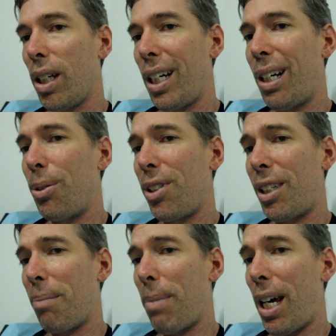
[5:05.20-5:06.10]
And I was
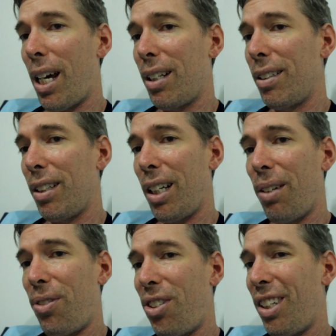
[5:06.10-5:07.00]
thinking, man,
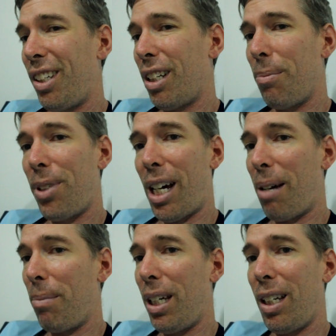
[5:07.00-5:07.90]
if she comes
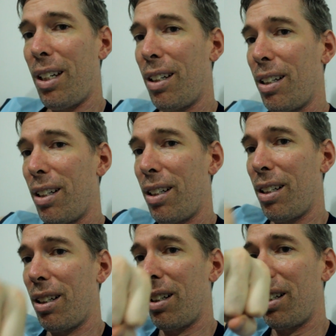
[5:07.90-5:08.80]
at me,
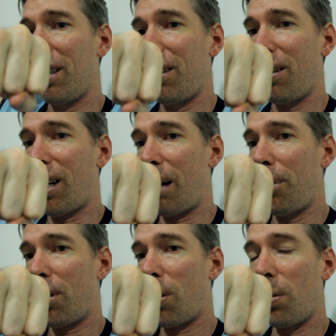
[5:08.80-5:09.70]
dude, I'm
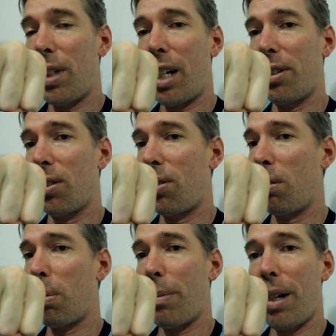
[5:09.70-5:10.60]
just holding out the
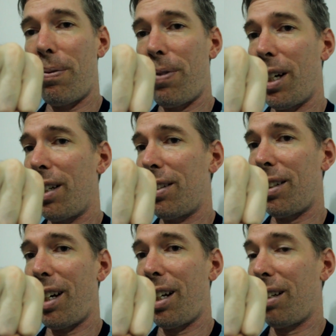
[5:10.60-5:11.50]
Superman fist,
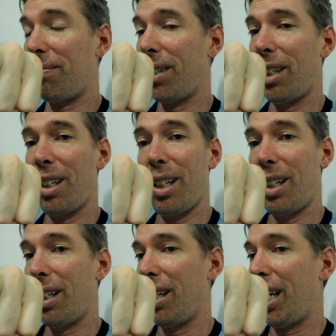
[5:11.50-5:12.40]
and
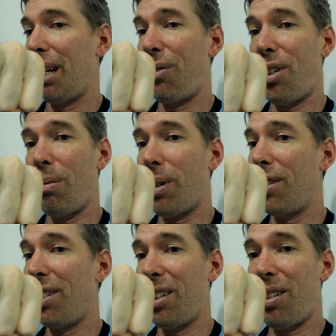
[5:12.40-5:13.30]
if she
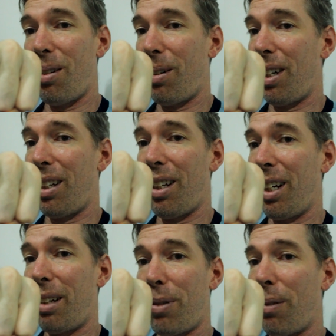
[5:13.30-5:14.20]
runs into it,
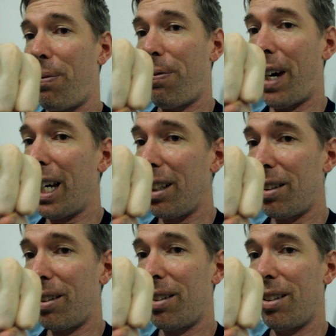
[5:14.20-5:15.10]
like if her
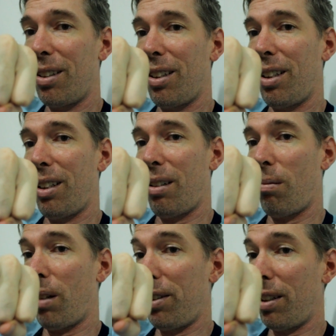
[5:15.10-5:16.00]
face
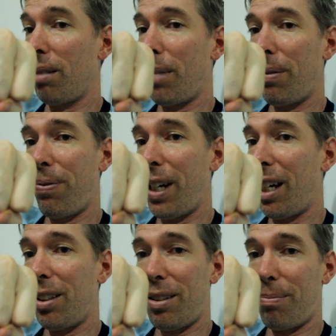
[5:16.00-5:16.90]
runs into my
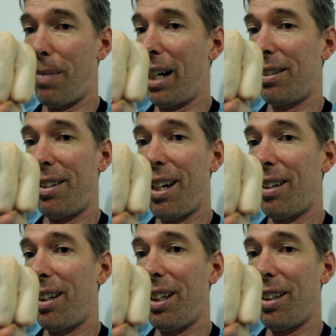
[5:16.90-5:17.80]
fist
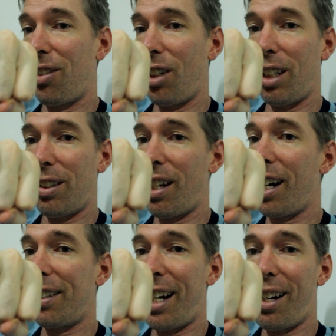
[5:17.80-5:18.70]
accidentally and she gets
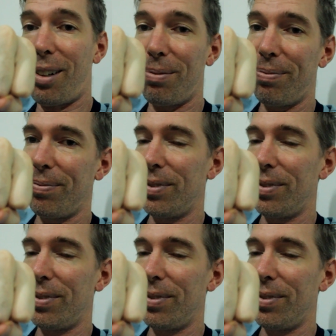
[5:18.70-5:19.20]
knocked out,